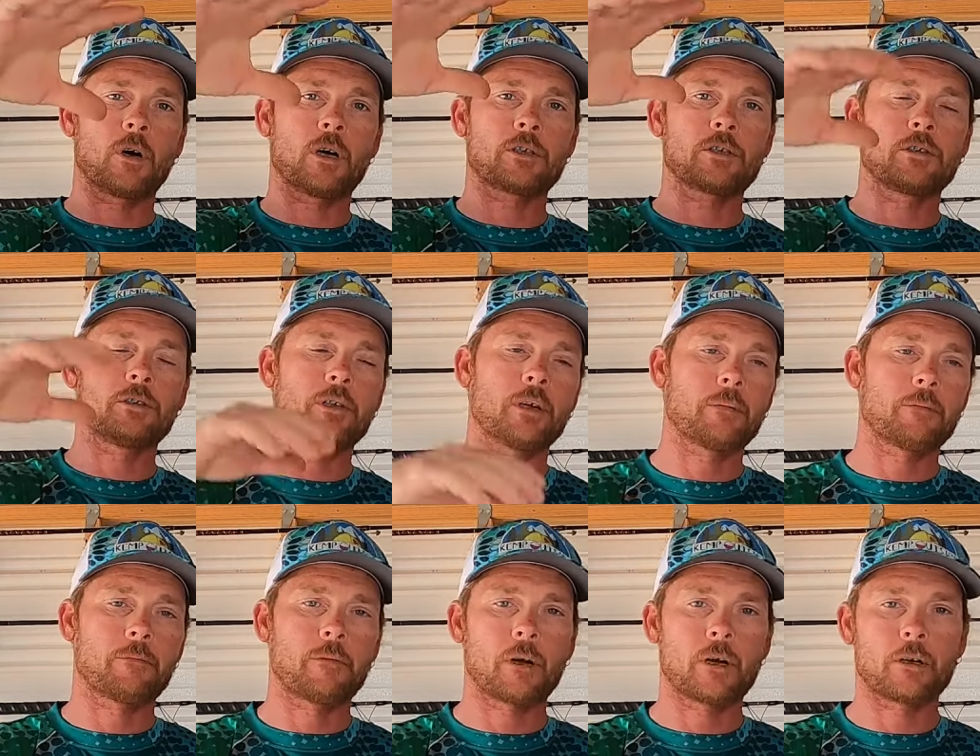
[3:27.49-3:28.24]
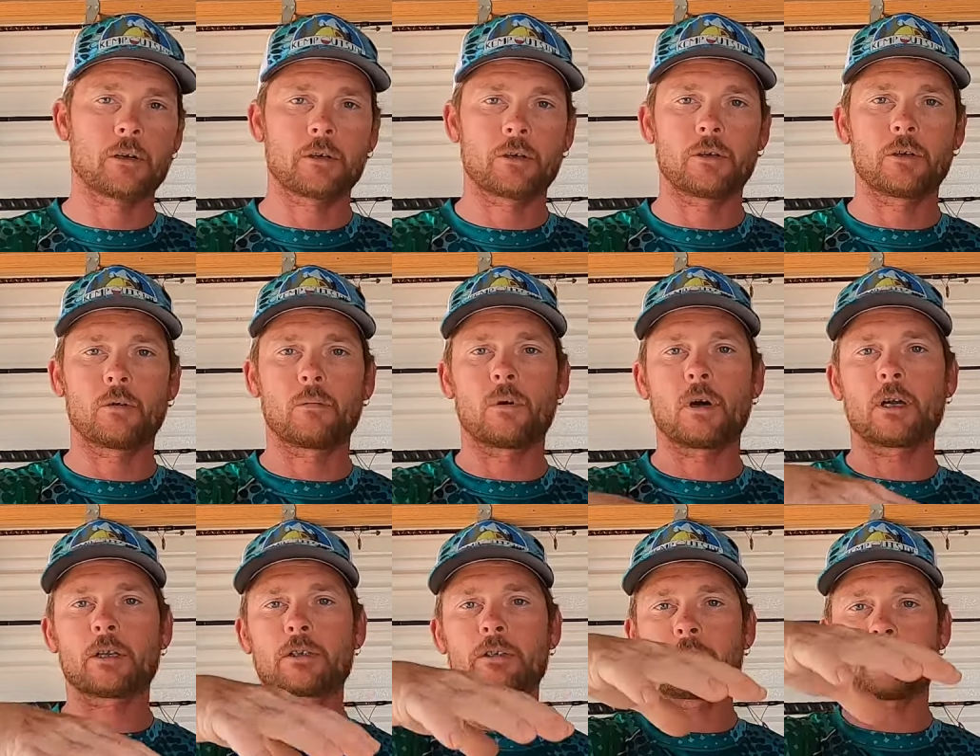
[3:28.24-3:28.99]
Watch your depth finder. You'll
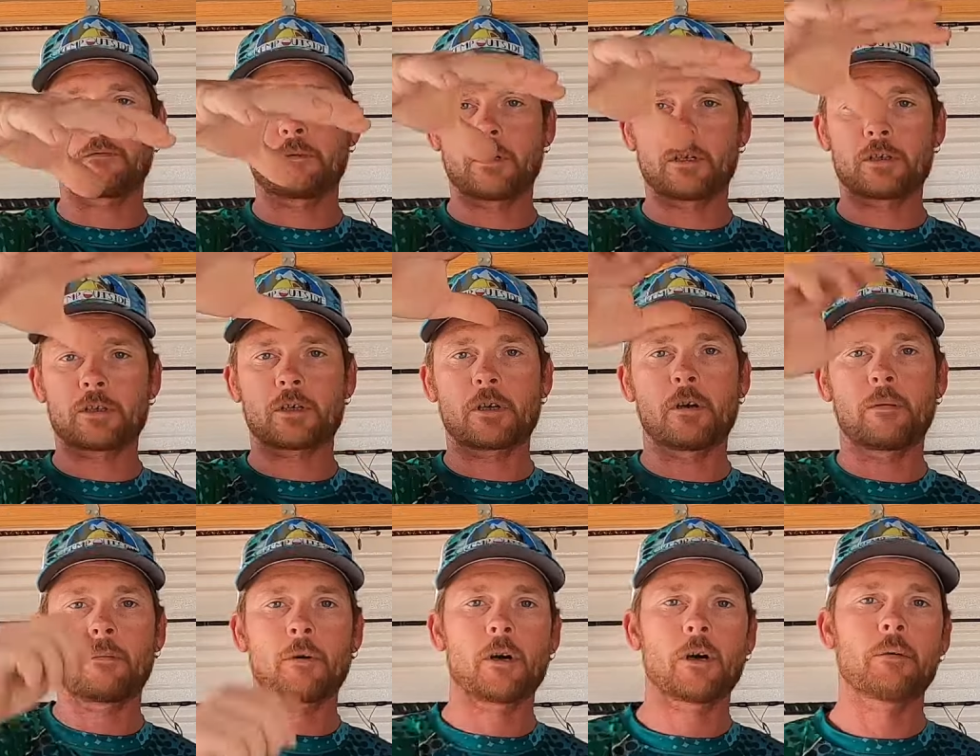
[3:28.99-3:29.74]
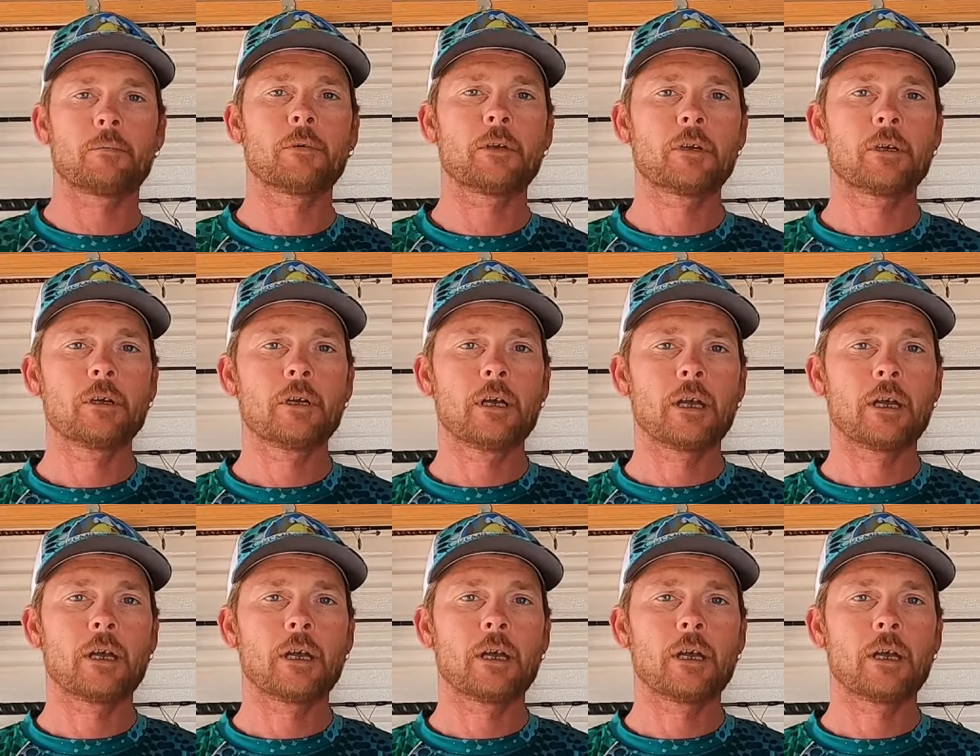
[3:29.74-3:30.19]
watch the fish come up.